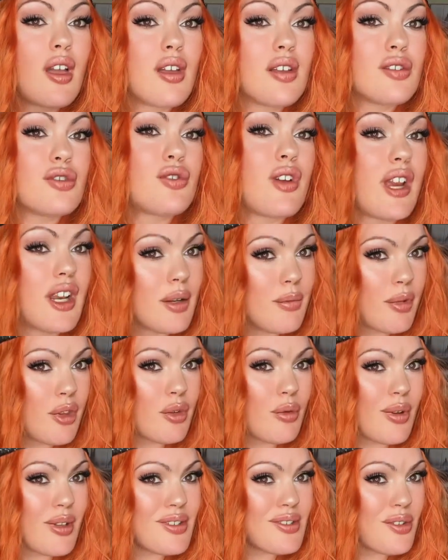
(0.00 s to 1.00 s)
trying to be
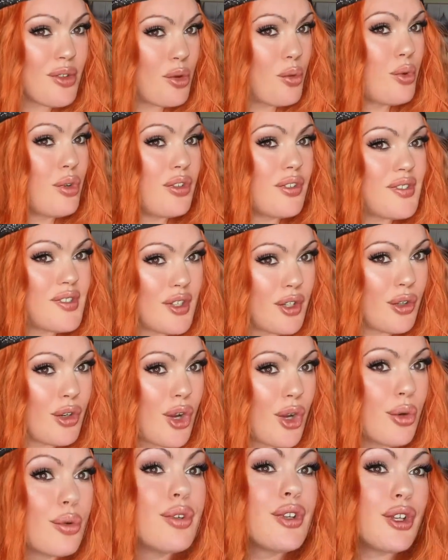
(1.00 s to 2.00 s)
the rest of the world's
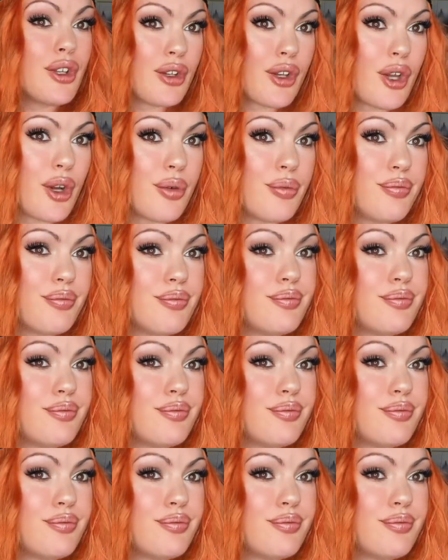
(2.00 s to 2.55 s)
hero, you know?